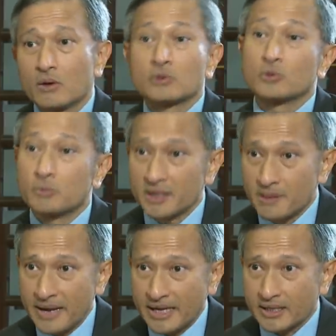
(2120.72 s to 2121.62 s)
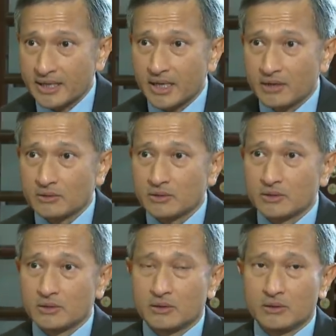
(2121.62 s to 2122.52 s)
or to open a bank account,
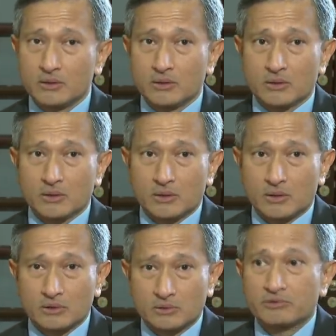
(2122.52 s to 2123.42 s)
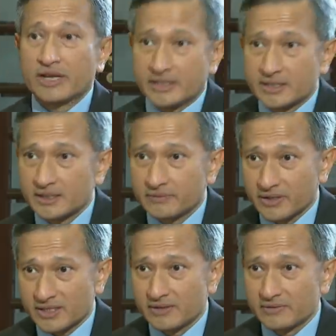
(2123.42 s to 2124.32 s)
or to register
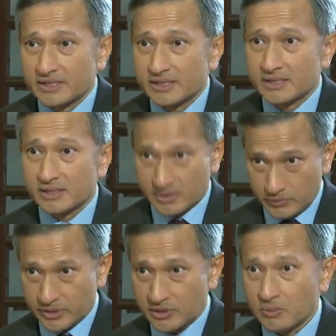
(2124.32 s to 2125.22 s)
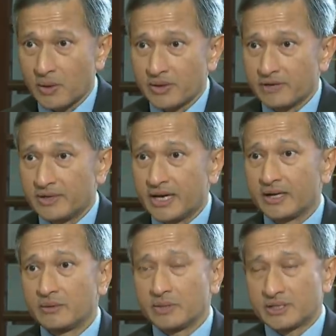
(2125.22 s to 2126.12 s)
for services, which is what we have
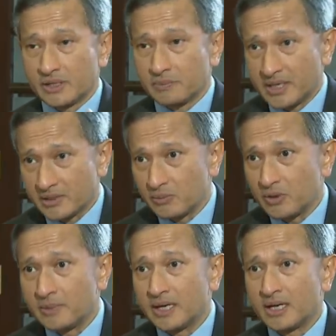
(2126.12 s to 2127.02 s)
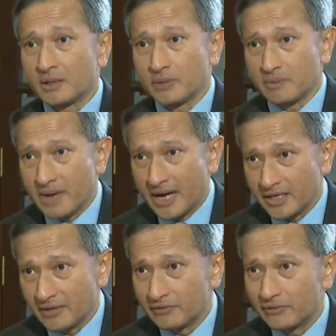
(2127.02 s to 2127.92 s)
done with SingPass Mobile, with
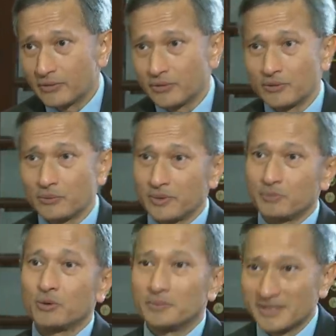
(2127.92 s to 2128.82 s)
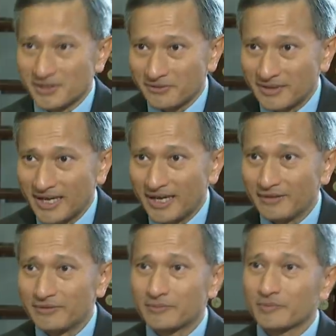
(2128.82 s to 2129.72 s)
MyInfo, with Moments of
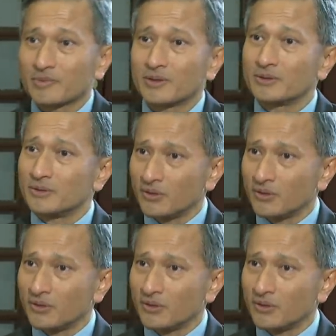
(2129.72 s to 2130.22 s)
Life, you know,